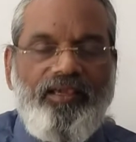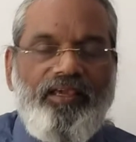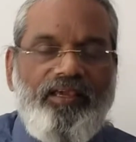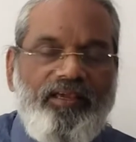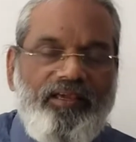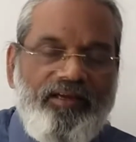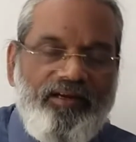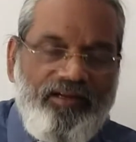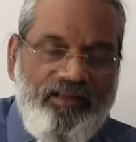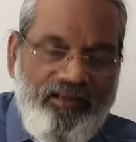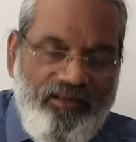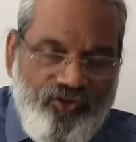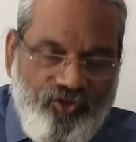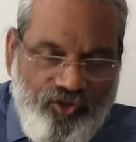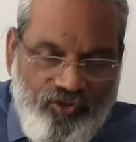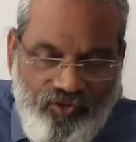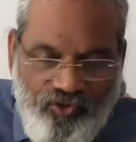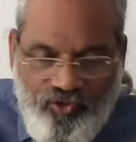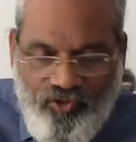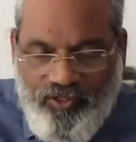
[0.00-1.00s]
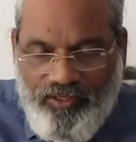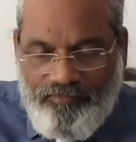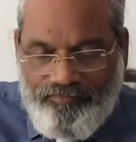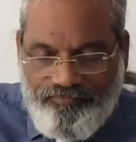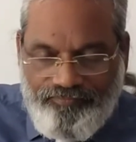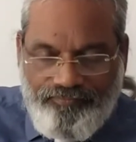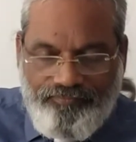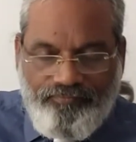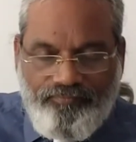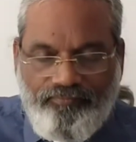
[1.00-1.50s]
he reaches,
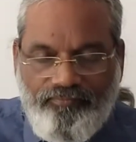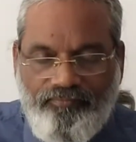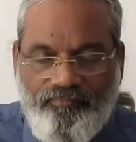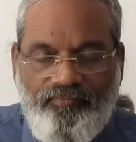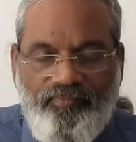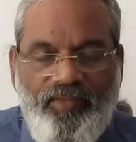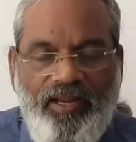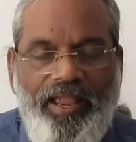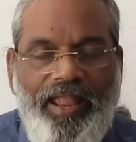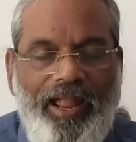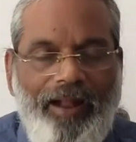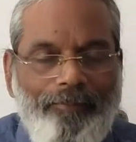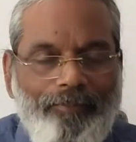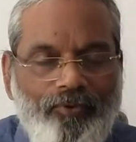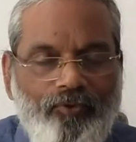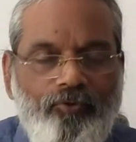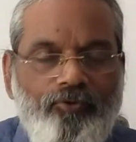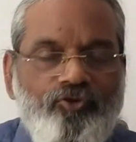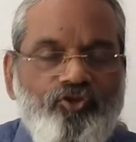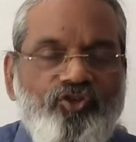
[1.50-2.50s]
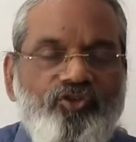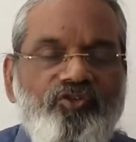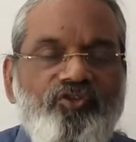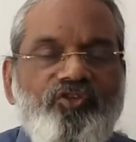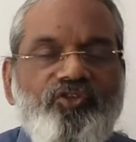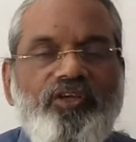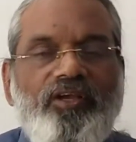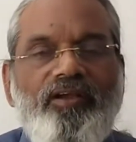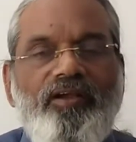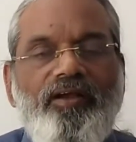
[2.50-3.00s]

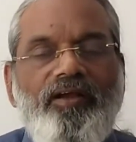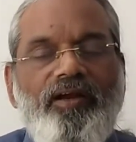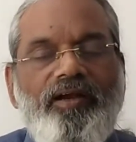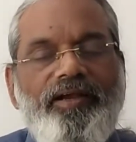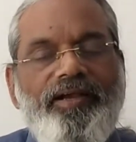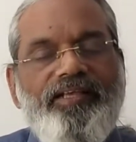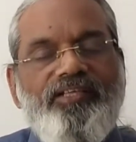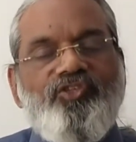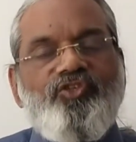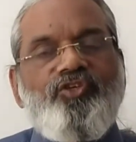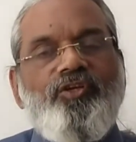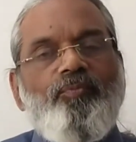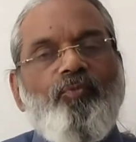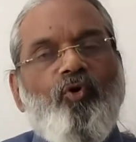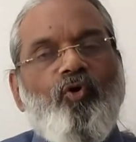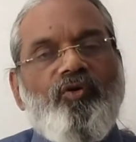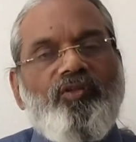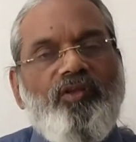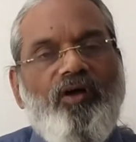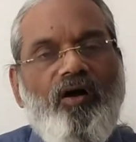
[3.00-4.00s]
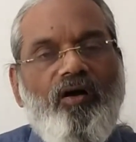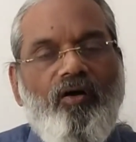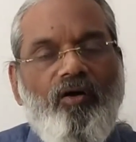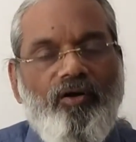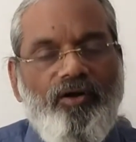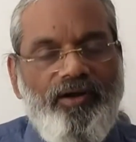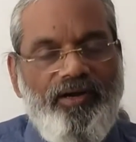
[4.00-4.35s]
approaches Desdemona,